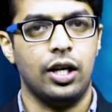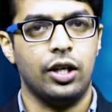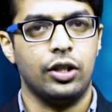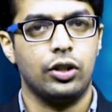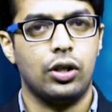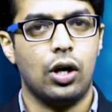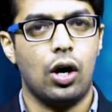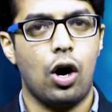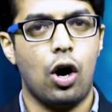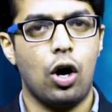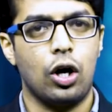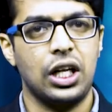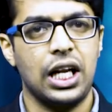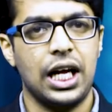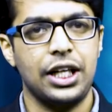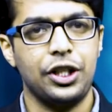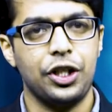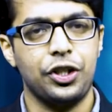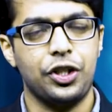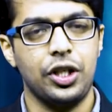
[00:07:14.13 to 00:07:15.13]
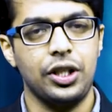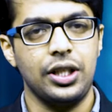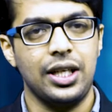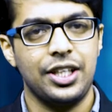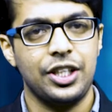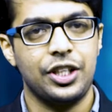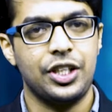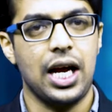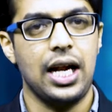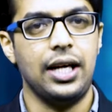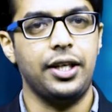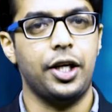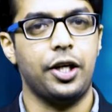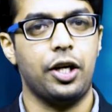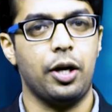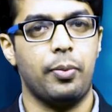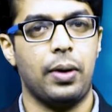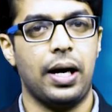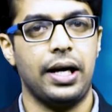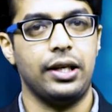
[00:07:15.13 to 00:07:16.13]
The organization shall
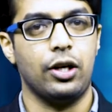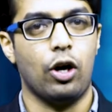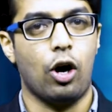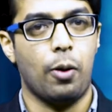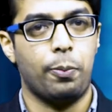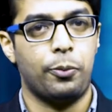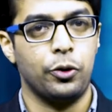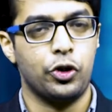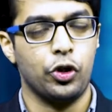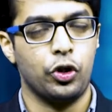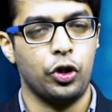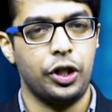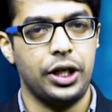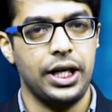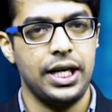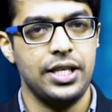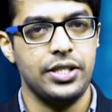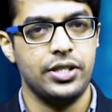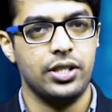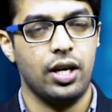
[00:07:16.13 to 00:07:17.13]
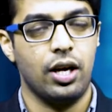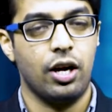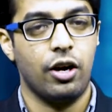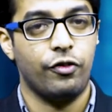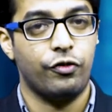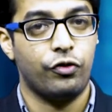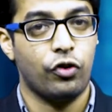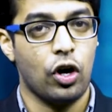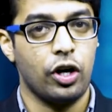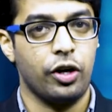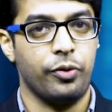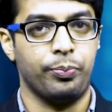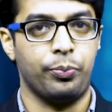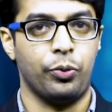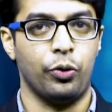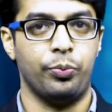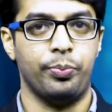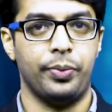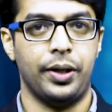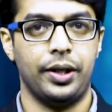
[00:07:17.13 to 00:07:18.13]
determine opportunities for
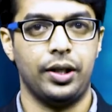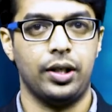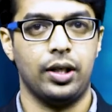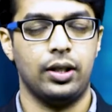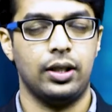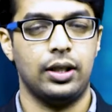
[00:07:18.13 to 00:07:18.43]
improvement.